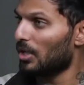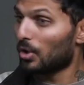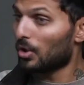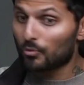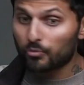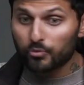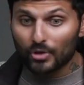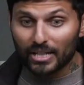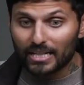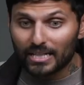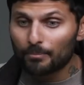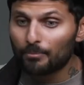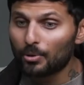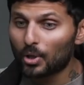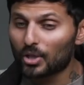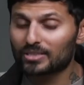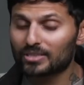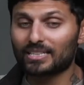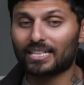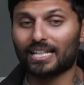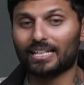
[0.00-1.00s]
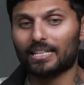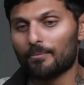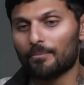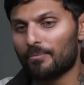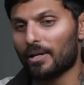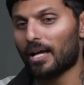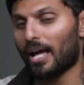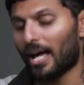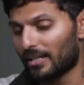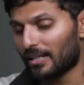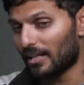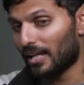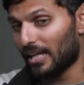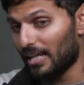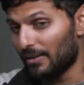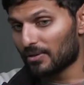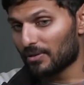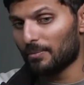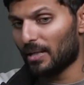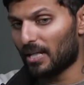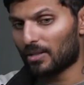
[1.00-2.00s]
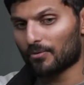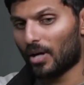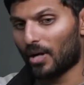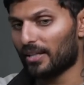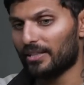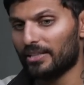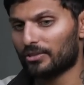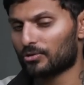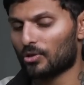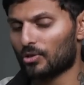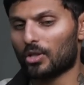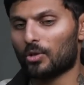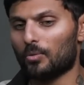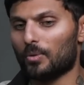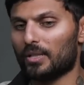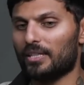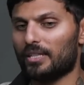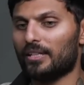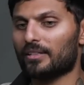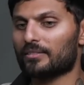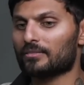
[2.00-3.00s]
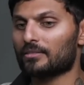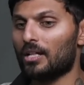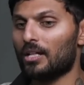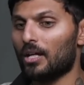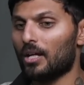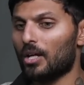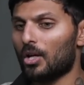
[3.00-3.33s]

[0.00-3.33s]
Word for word: Read a book together. And even me and Radhi struggle with this.